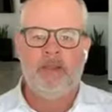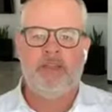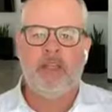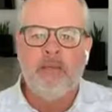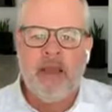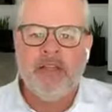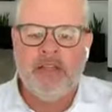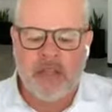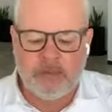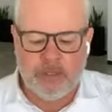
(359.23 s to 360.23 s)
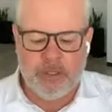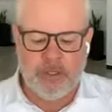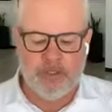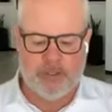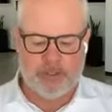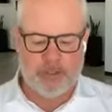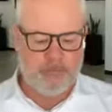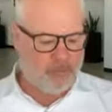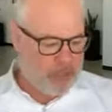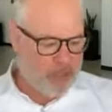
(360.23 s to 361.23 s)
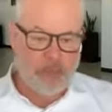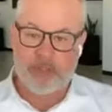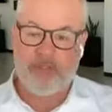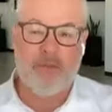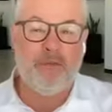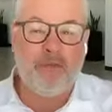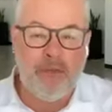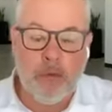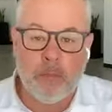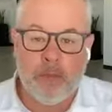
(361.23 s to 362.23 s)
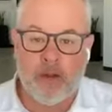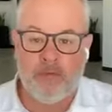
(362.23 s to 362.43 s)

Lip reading: to the mindset of Jesus. It could help us even feel better